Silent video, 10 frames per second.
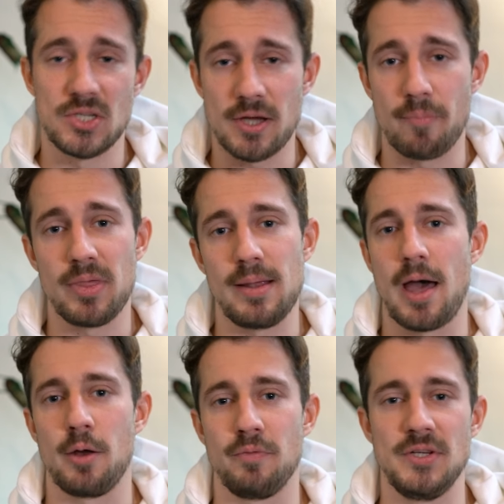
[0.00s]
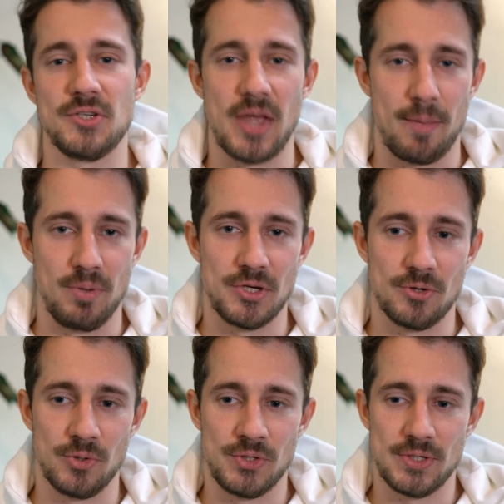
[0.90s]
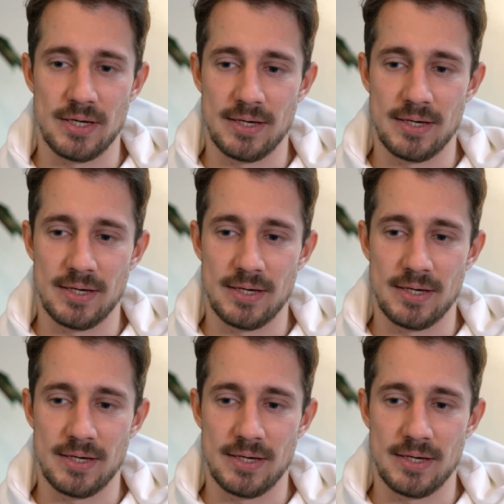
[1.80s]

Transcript: something out of this episode